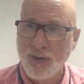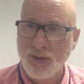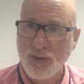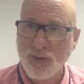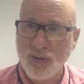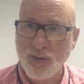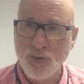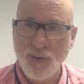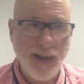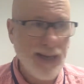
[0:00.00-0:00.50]

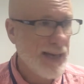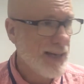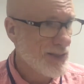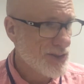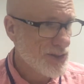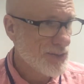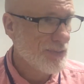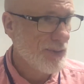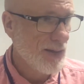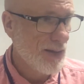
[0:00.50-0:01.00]
You
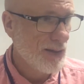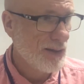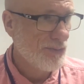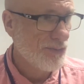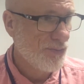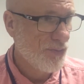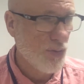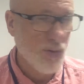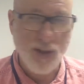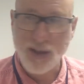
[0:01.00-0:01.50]
ask me
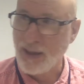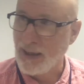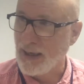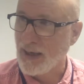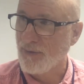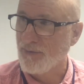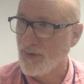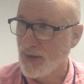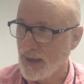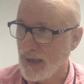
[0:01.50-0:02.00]
for
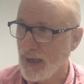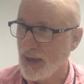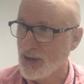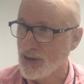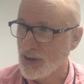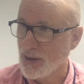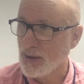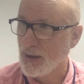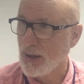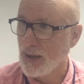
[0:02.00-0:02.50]

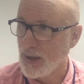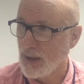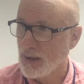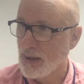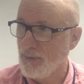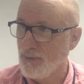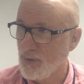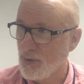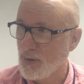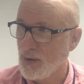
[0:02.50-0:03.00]
clarification, and I'll
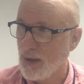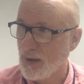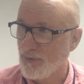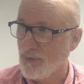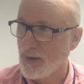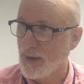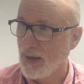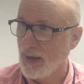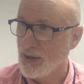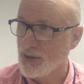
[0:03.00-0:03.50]
give you
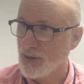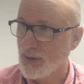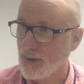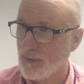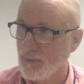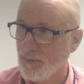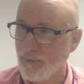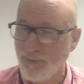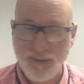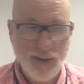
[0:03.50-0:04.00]
clarification.
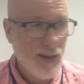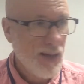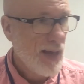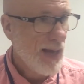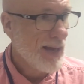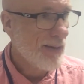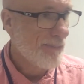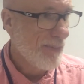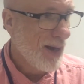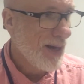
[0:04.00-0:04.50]

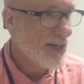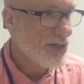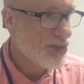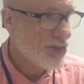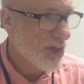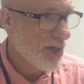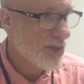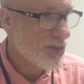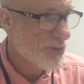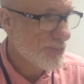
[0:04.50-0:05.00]
And my
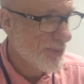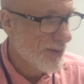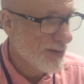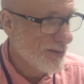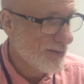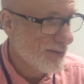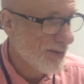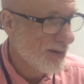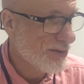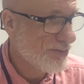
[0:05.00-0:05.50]
judgment
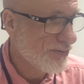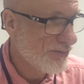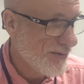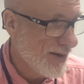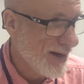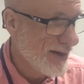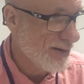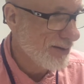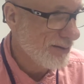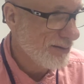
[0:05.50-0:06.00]
is
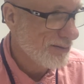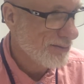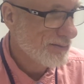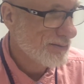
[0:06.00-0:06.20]
final